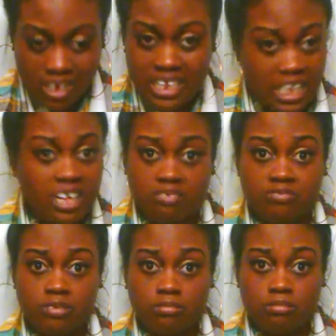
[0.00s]
he
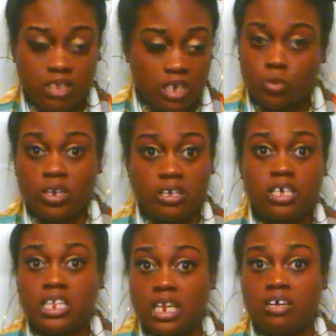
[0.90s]
left. He ran.
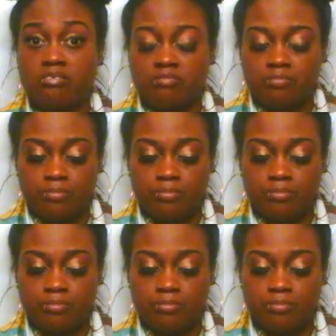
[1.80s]
He left.